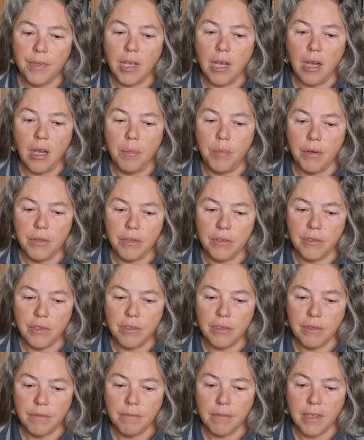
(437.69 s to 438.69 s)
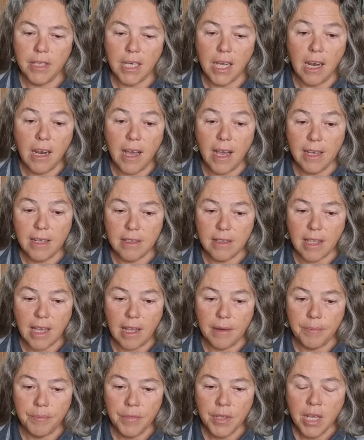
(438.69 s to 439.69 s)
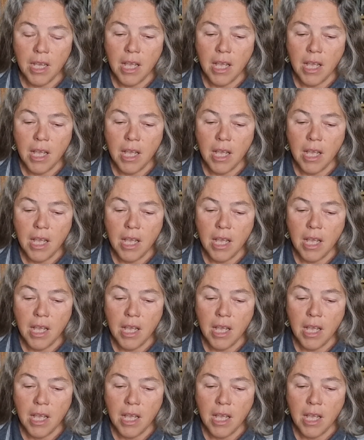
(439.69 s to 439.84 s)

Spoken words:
a hypothesis. I like that.